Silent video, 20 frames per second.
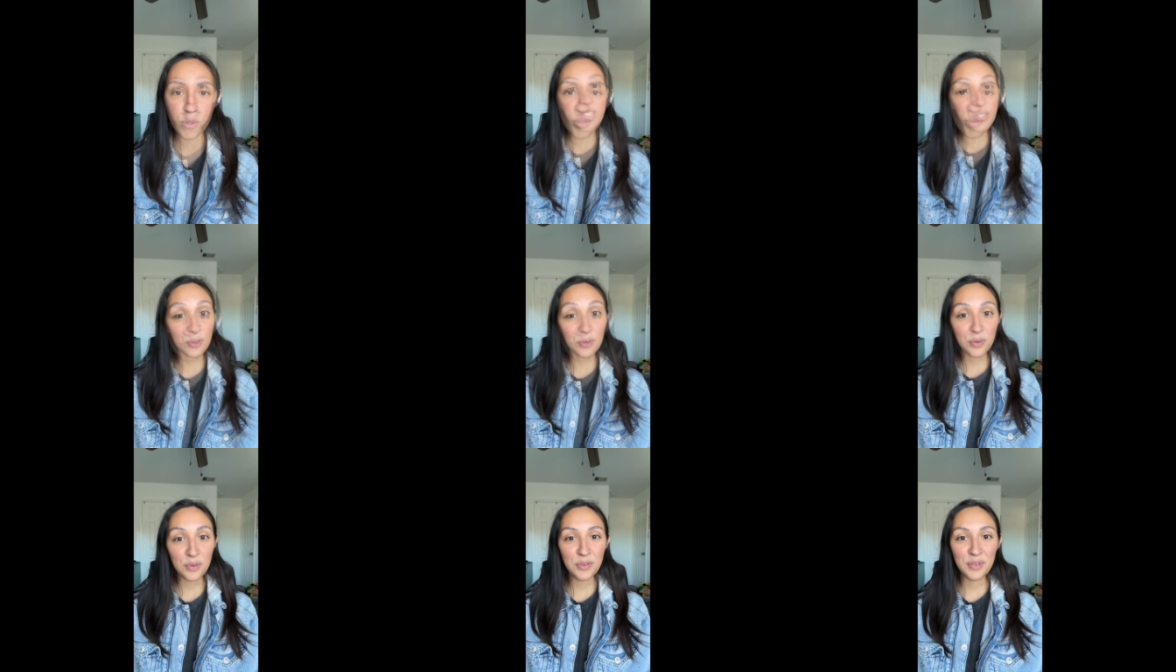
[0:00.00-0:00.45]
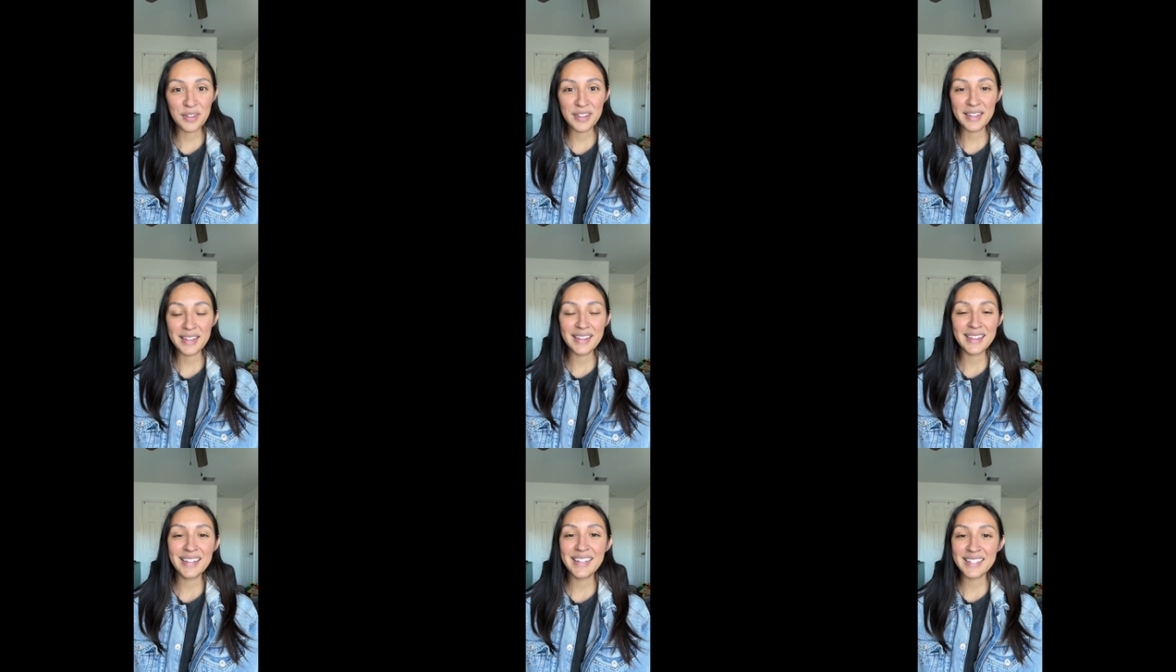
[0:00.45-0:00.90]
So
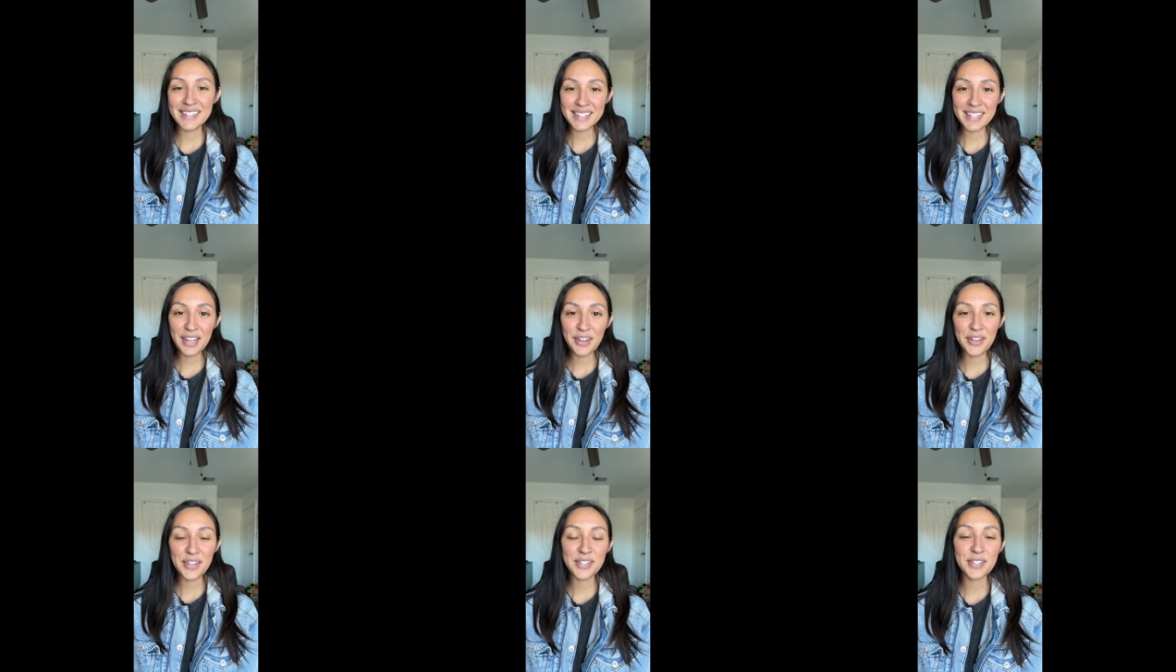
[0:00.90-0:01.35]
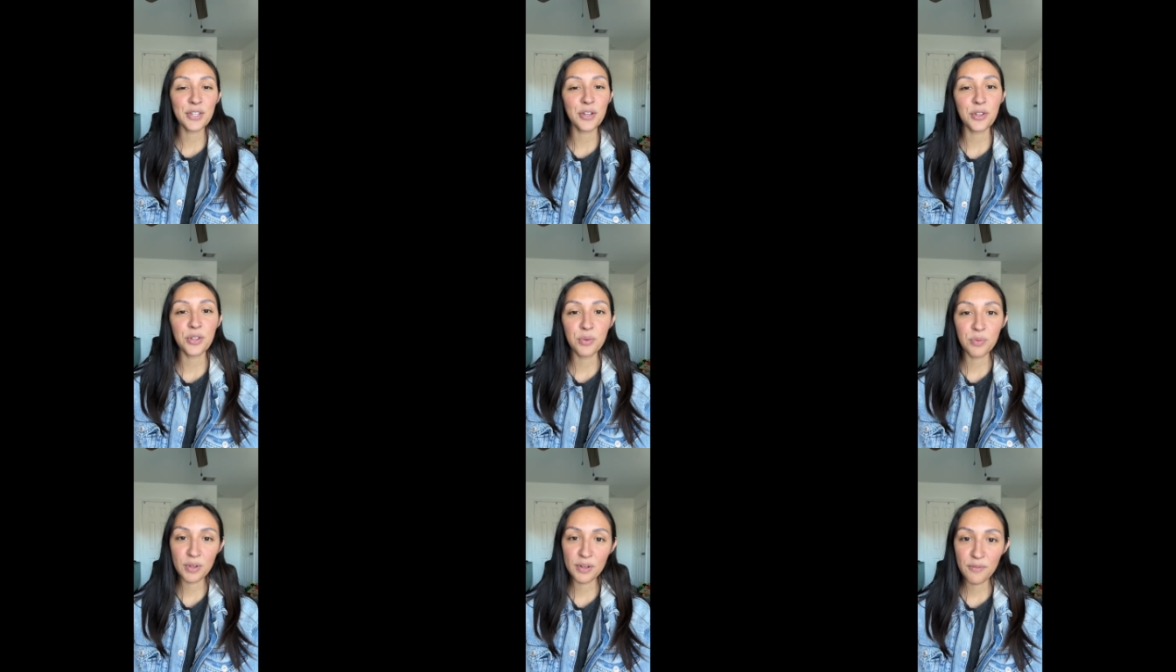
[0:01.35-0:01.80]
this scale is called
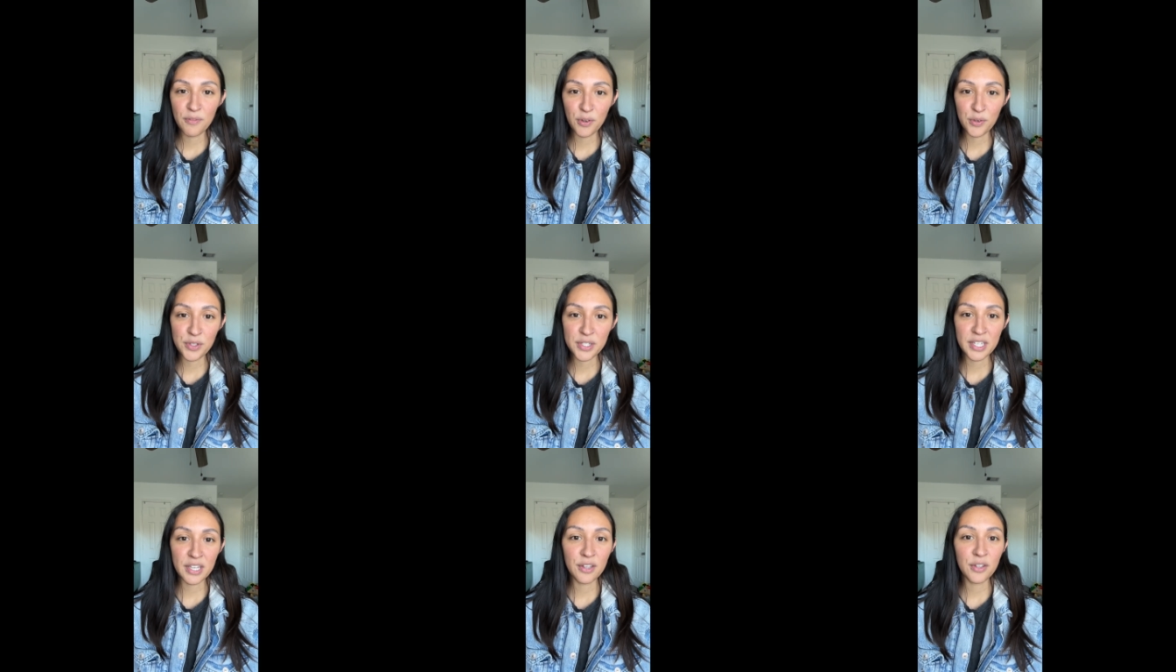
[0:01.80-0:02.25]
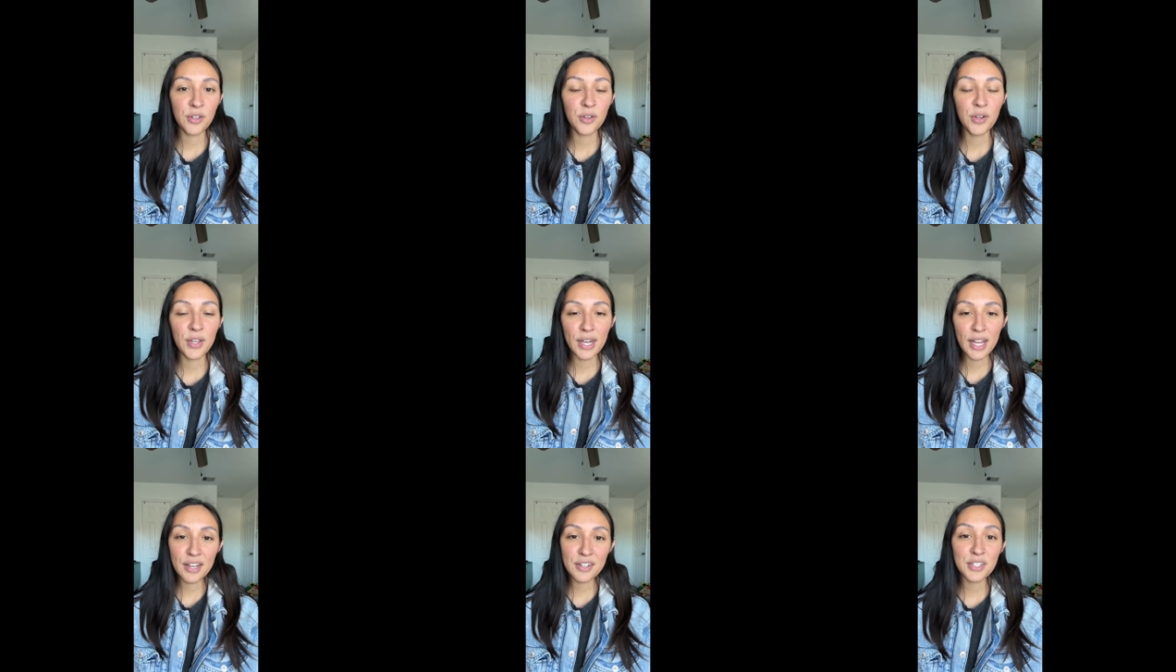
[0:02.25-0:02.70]
the Renpho scale. You
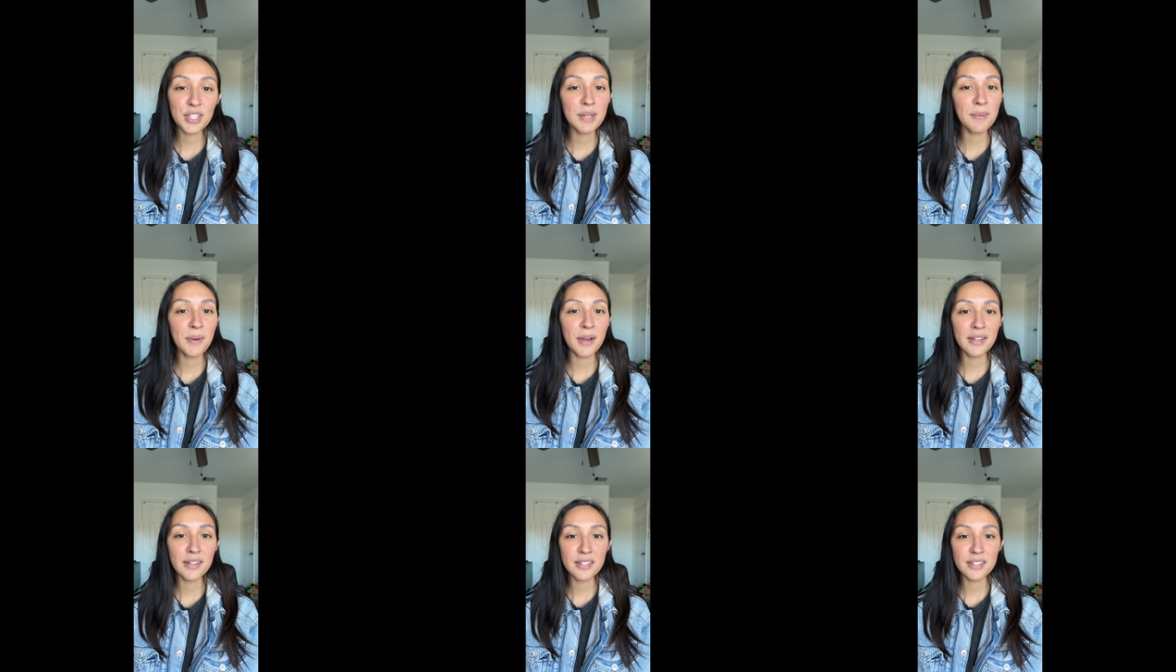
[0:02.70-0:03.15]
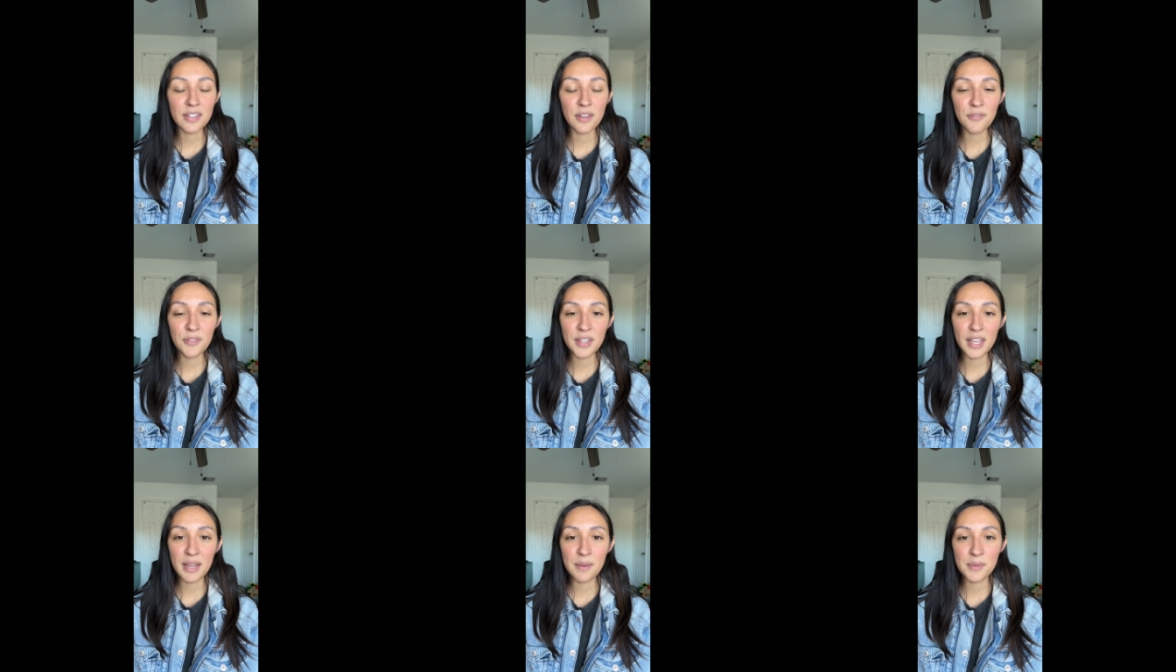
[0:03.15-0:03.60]
can actually buy this off
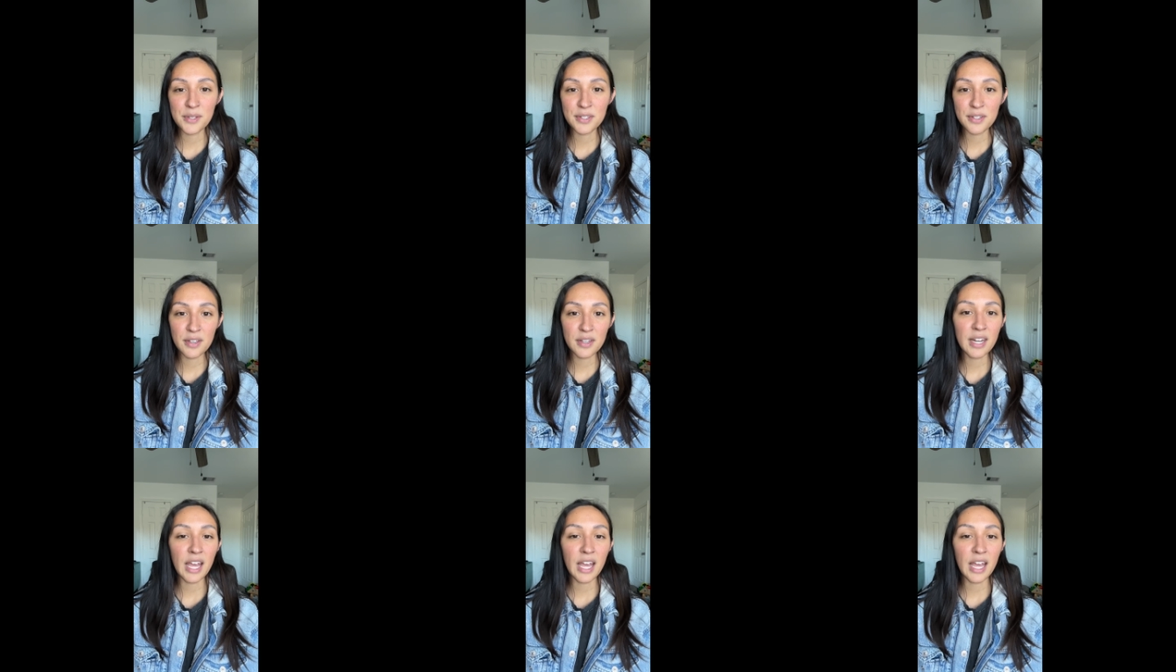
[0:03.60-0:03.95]
of Amazon.